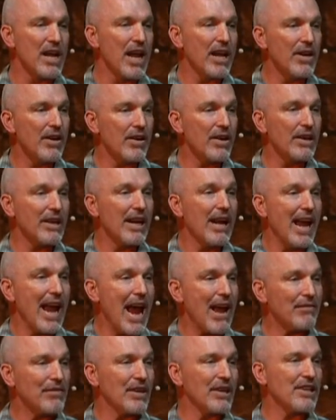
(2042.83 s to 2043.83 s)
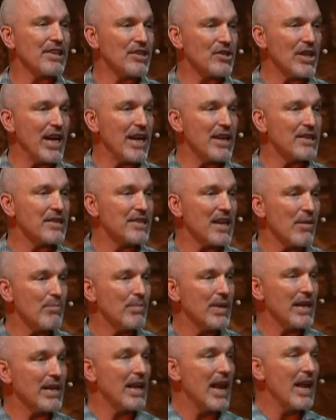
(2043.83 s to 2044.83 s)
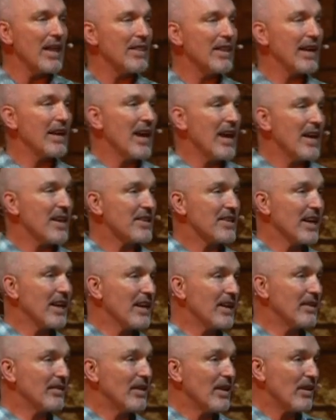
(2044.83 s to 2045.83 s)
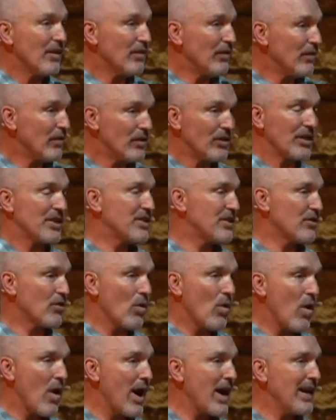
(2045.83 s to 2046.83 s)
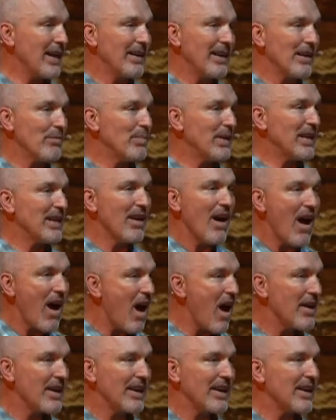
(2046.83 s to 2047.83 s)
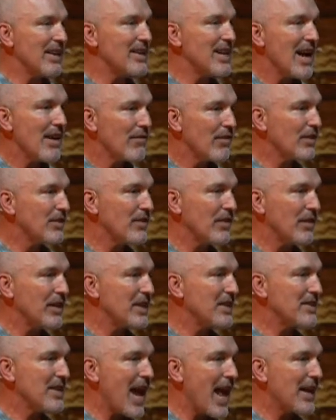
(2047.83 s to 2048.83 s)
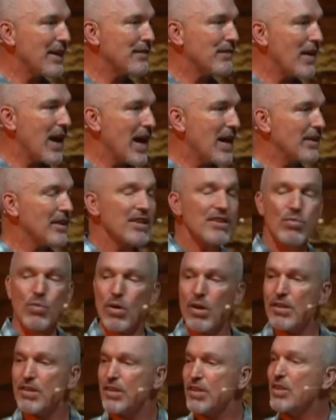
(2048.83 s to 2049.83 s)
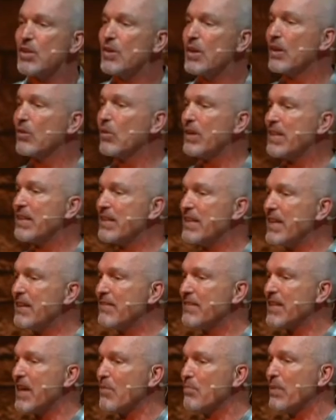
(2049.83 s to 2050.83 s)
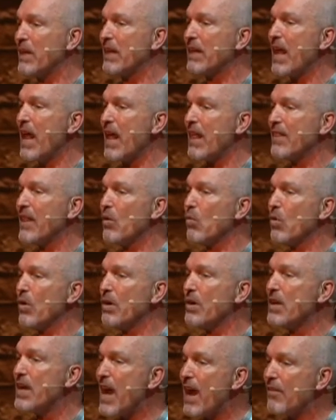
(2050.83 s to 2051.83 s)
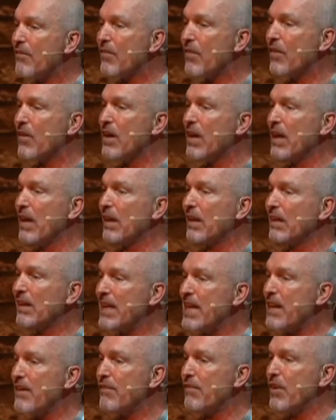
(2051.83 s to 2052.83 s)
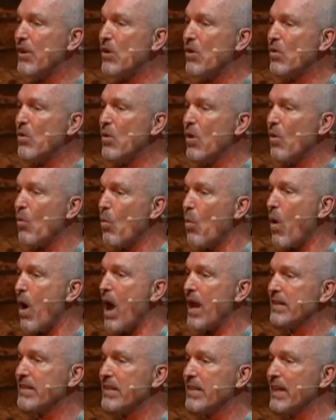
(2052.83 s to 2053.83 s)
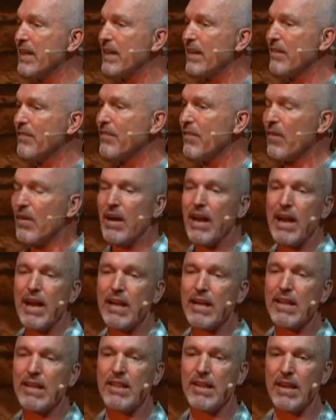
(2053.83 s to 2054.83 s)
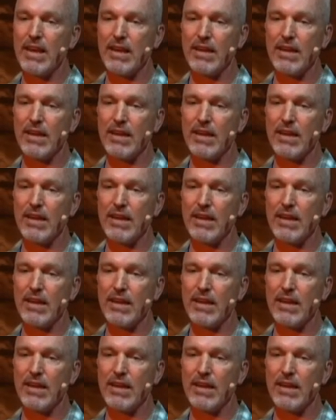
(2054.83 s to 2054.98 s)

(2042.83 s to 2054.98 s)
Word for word: You're going to have to exchange something that is going to destroy and, and be gone and can never fully satisfy in this world so you can receive something that will never leave you wanting for anything.